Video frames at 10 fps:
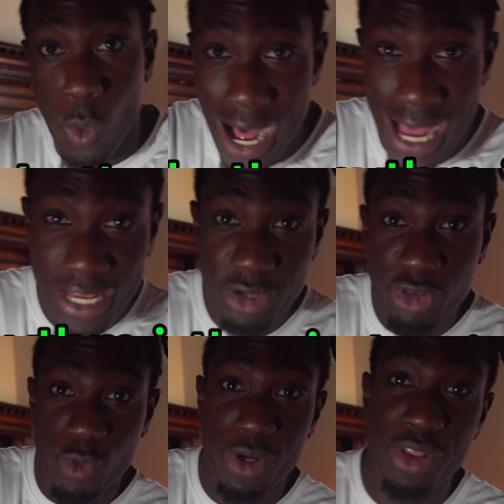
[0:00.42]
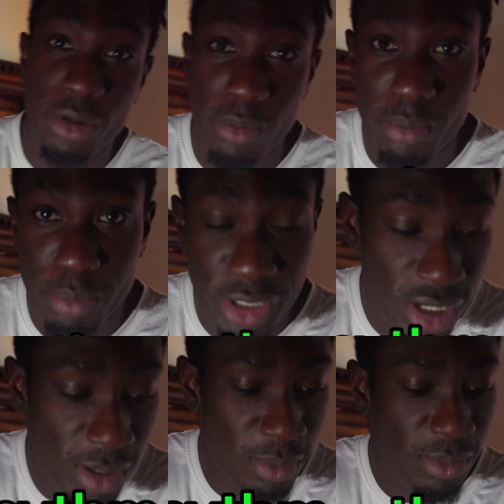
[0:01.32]
why does rhythm
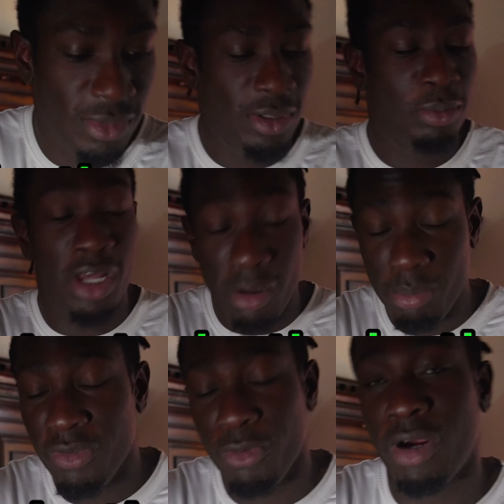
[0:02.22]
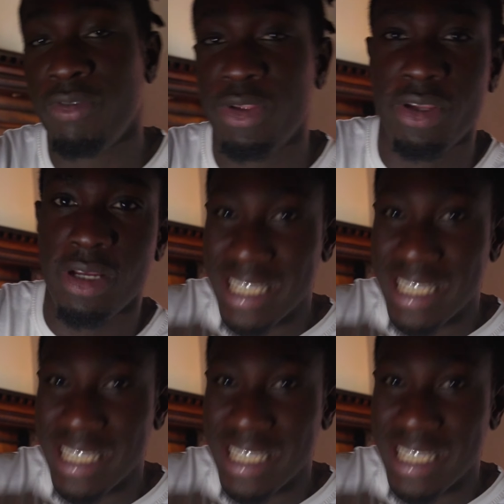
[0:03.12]
come before everything?